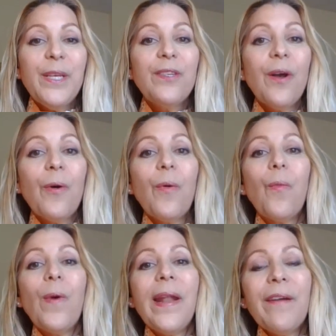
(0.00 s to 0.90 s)
So
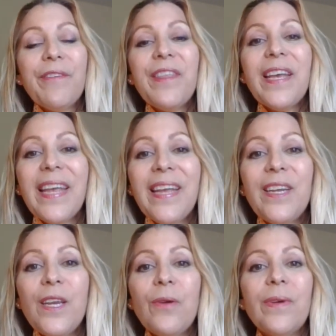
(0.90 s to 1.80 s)
when everything
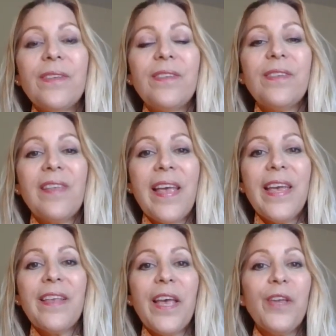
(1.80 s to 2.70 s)
in you is
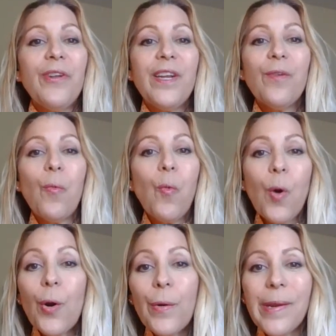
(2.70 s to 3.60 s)
saying that you need to
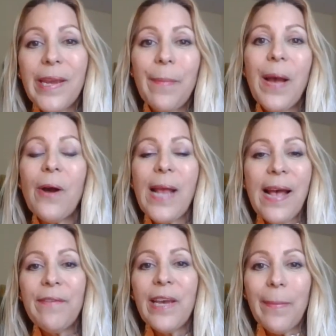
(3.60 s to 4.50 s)
worry about
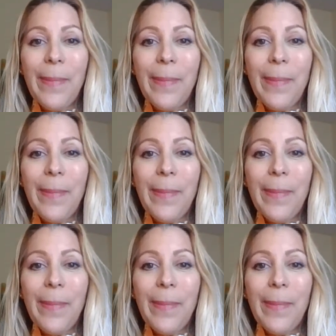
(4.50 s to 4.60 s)
having a